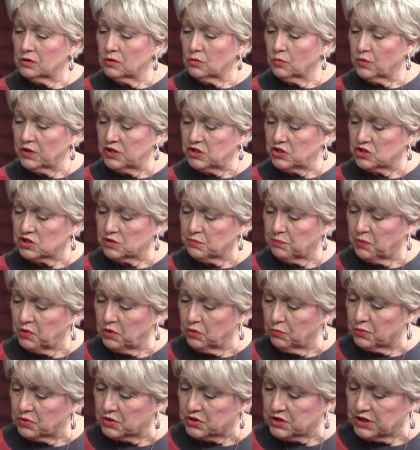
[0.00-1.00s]
reaches
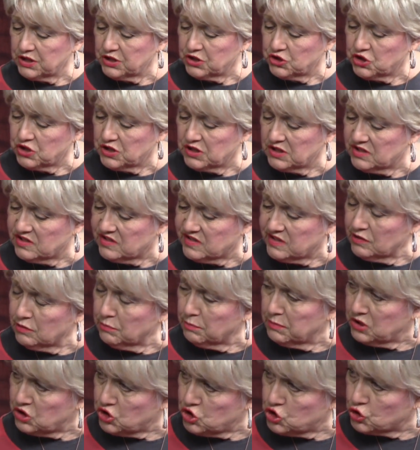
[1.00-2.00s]
puberty, she's still
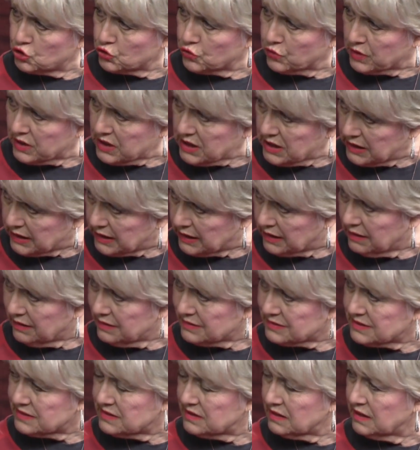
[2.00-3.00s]
maturing.
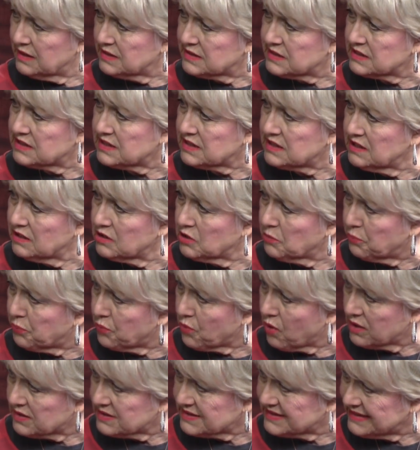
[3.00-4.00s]
It's still a
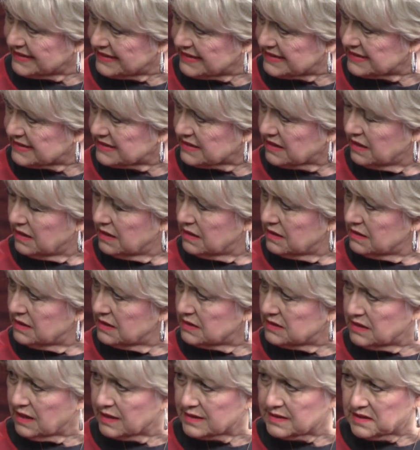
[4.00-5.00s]
process
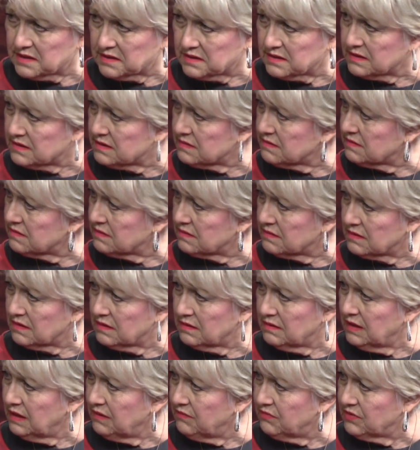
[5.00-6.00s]
that doesn't
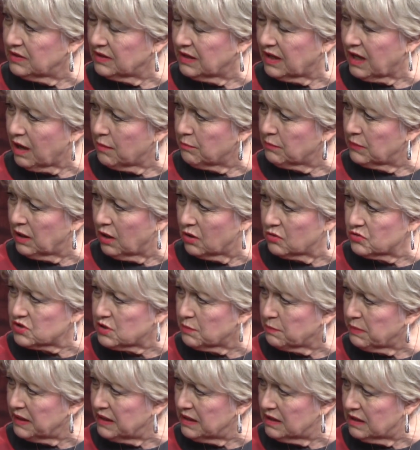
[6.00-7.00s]
even come close
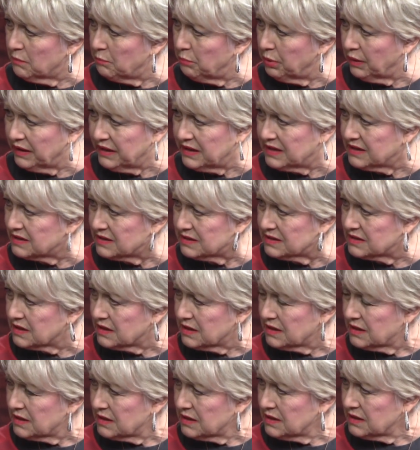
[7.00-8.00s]
to being completed
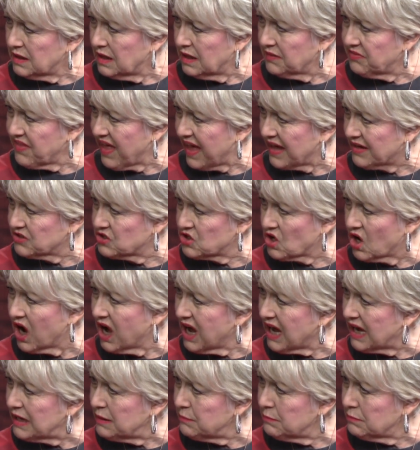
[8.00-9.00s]
at that
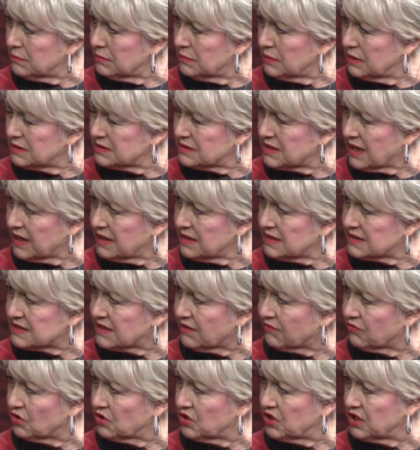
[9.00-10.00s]
time. It takes
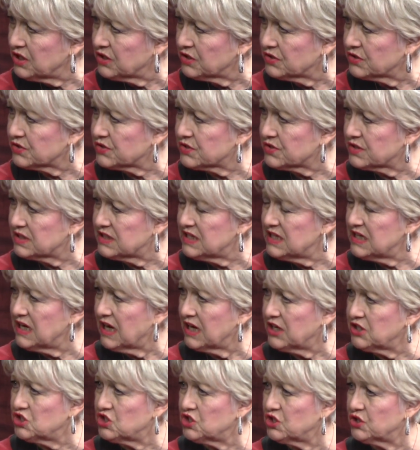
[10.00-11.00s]
several years, the
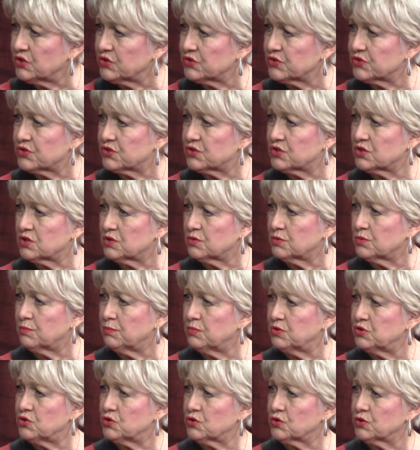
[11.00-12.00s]
teenage years, to
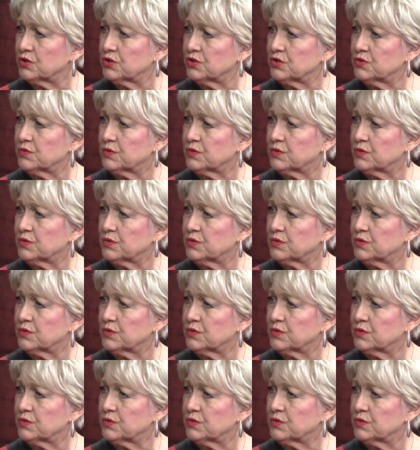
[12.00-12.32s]
mature to adult.